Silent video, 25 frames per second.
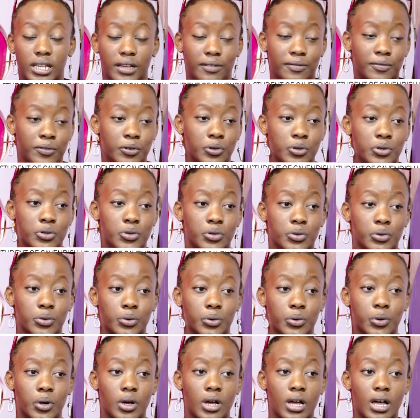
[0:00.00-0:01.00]
I've got
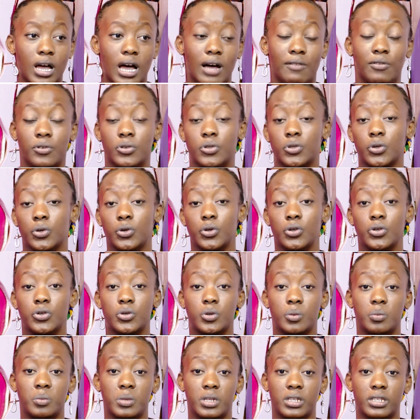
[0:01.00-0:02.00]
to I've also got
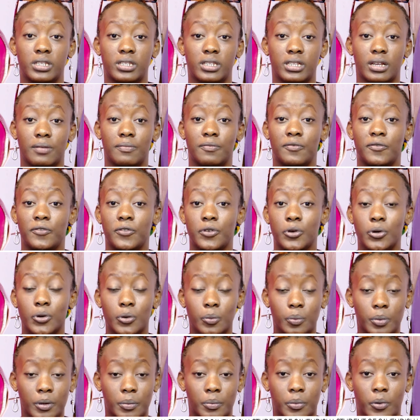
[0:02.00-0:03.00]
to meet some
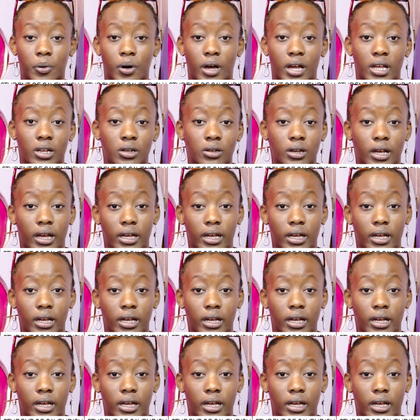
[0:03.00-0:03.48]
few people I,